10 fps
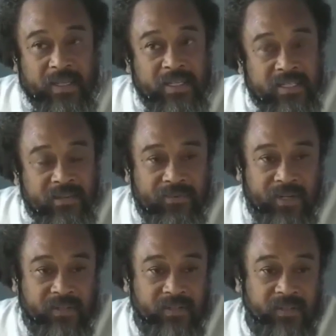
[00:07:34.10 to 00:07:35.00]
It is
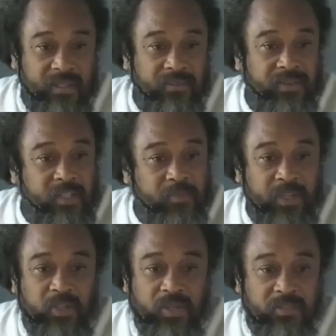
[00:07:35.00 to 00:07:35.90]
different. If I
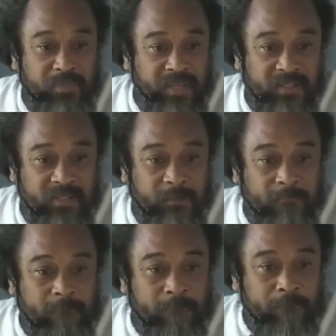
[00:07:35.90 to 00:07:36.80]
speak to you as a
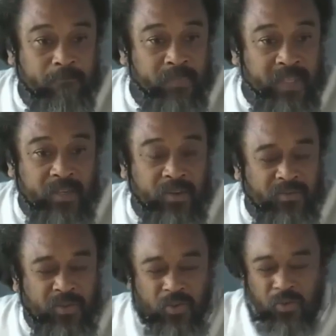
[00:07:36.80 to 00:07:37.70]
person, then
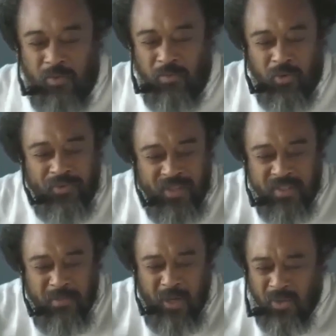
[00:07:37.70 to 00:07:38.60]
you have to move
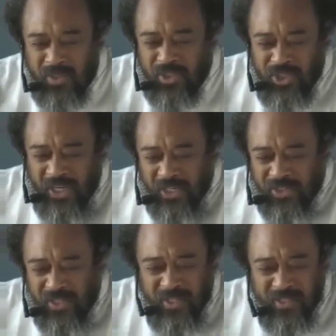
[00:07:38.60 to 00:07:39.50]
things about and
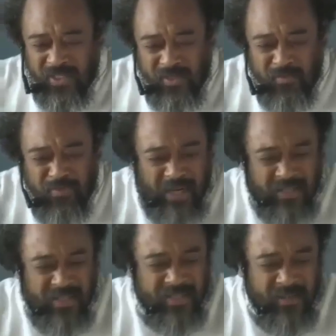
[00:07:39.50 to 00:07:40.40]
change things and
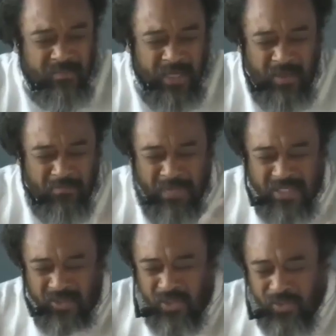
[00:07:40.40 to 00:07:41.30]
practice and become
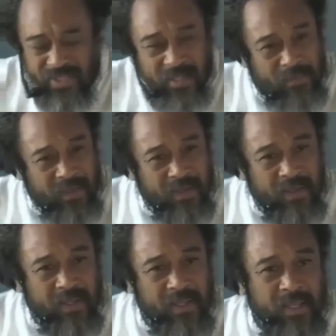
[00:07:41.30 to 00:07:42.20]
better at doing
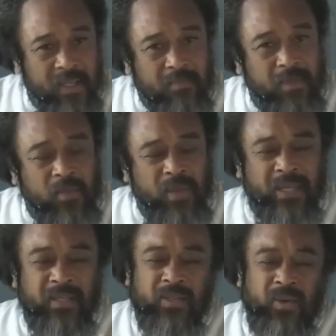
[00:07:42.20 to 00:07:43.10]
something. But
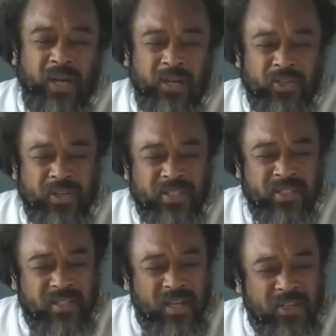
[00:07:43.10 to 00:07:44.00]
when you are
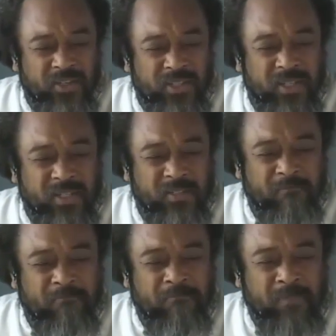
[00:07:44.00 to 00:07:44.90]
addressed as
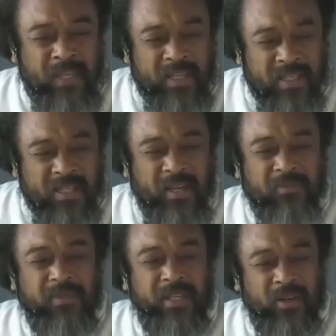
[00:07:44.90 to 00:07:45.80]
consciousness, it is
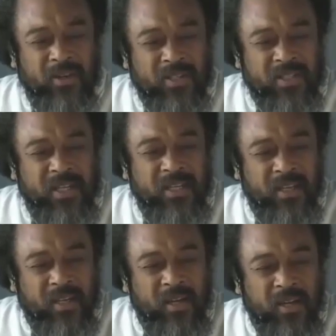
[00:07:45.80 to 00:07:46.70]
enough that
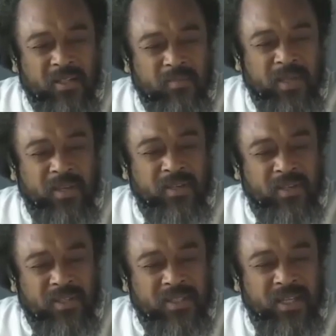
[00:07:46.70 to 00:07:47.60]
understanding occurs,
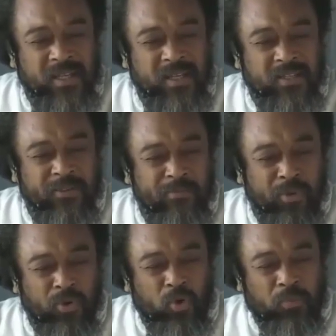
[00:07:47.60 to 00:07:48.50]
because understanding is the
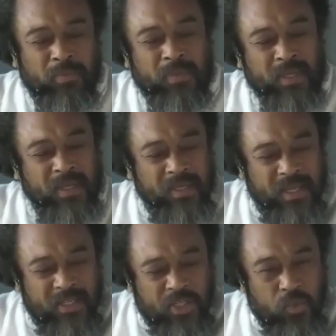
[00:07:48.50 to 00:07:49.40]
broom
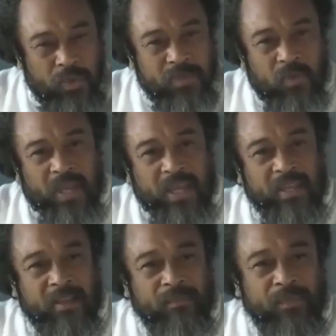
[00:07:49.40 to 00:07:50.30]
that sweeps
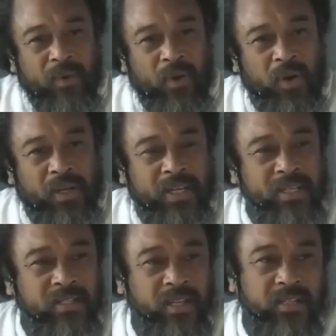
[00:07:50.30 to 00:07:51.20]
away all
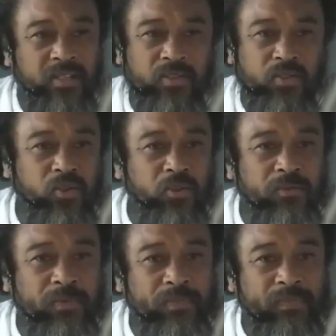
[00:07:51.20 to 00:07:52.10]
that is not true.
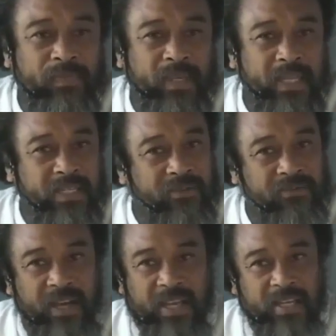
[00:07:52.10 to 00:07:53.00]
It is
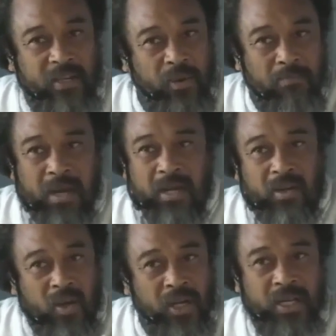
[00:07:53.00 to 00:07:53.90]
the fire that will
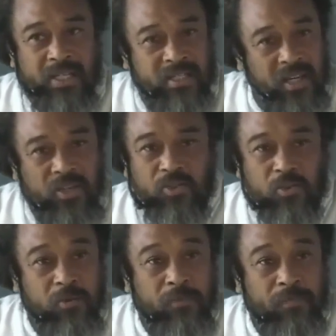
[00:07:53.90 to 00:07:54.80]
burn all that is not
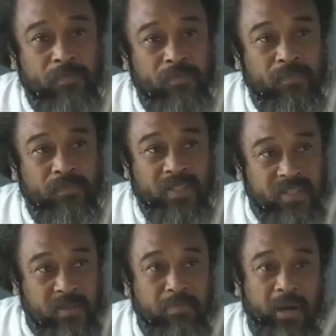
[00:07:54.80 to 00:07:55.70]
true.
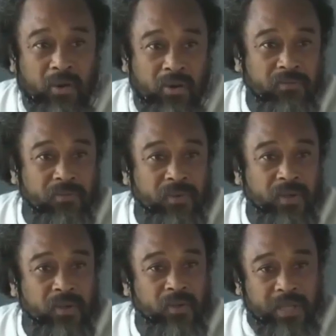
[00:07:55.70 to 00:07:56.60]
This is the power of
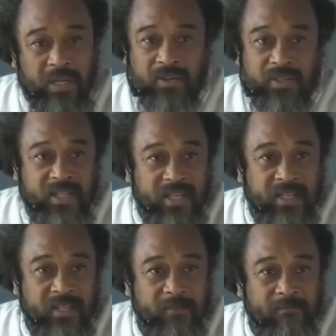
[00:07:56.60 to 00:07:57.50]
real
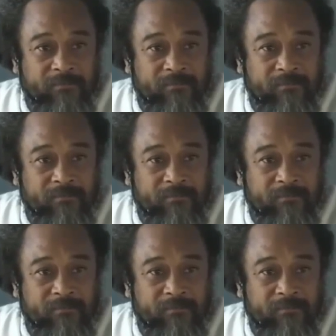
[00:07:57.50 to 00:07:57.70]
understanding.